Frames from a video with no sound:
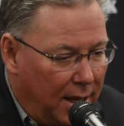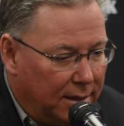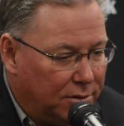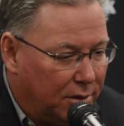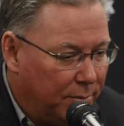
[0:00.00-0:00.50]

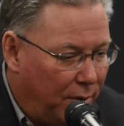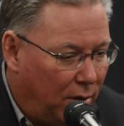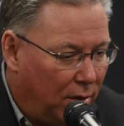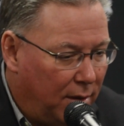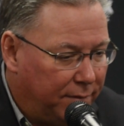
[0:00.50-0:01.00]
Locke took the
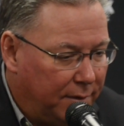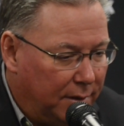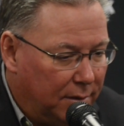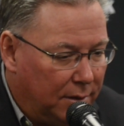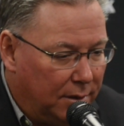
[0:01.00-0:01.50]
ball off
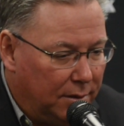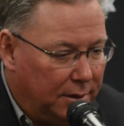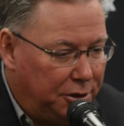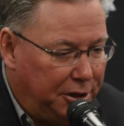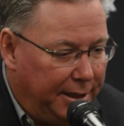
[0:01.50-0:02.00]

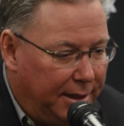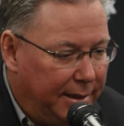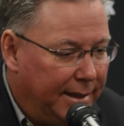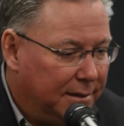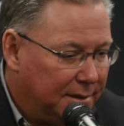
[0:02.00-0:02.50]
the
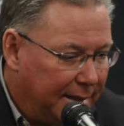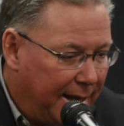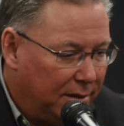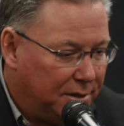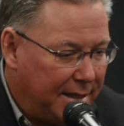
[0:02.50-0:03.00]
shin. He had to sit
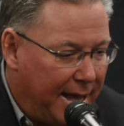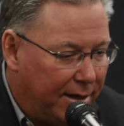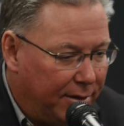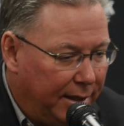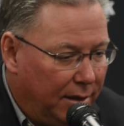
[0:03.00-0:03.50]
out
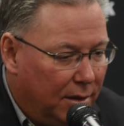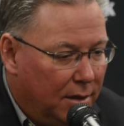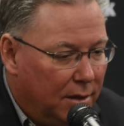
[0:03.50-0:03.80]
Saturday.